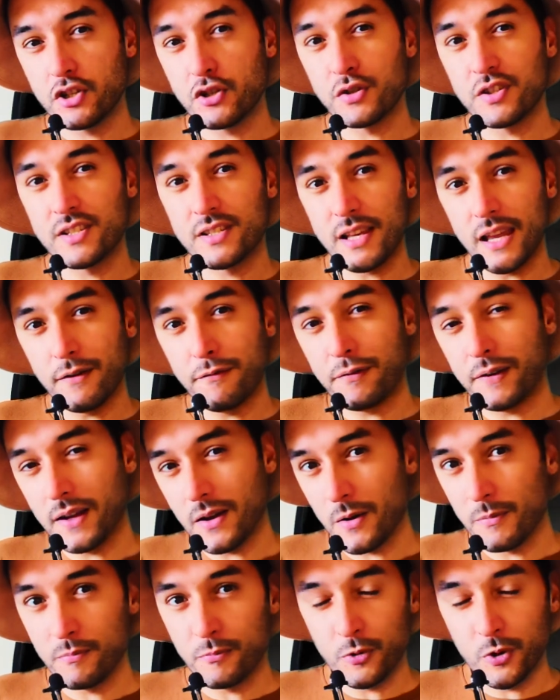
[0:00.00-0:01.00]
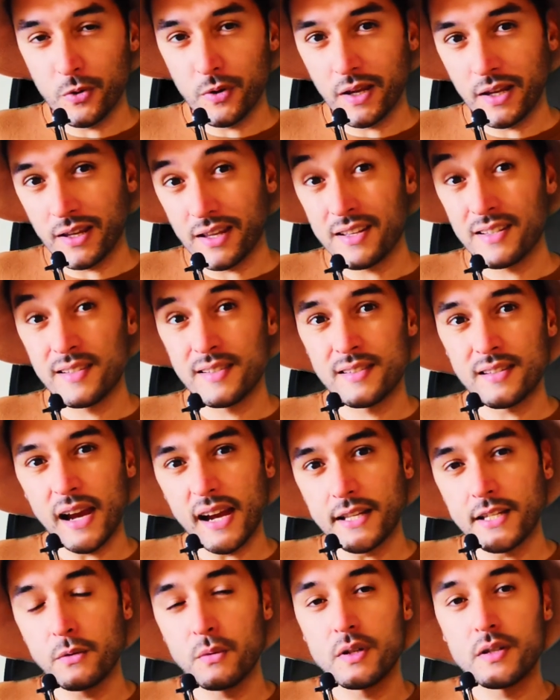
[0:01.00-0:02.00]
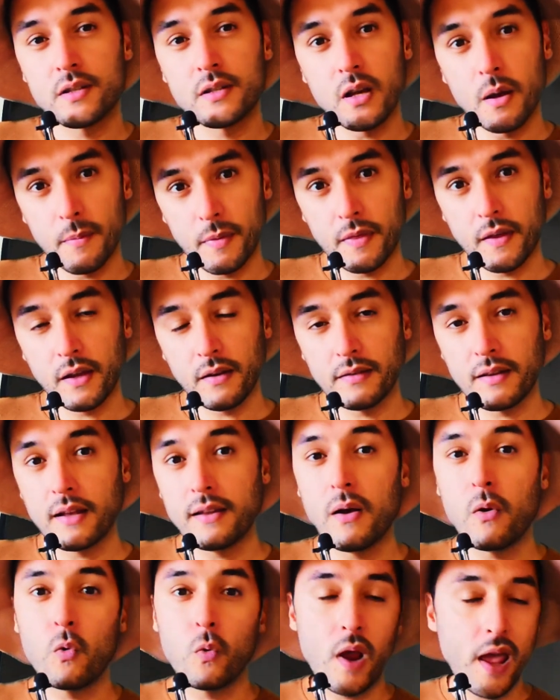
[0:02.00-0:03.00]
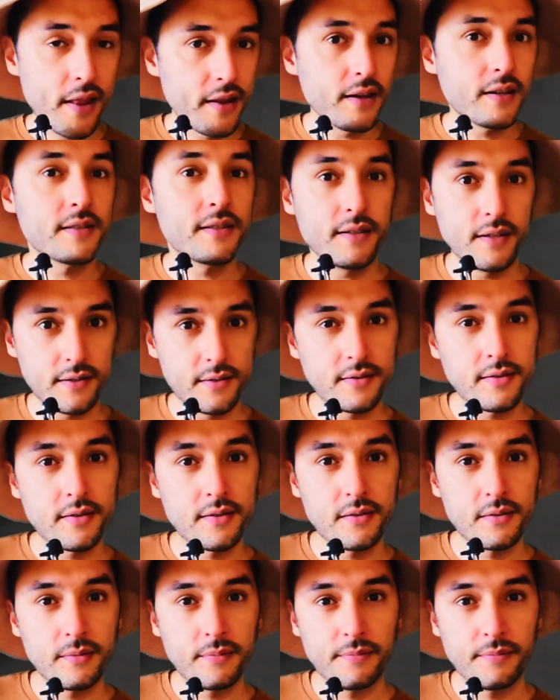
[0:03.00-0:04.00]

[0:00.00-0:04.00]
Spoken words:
to safely homebrewing is starting with something that already exists.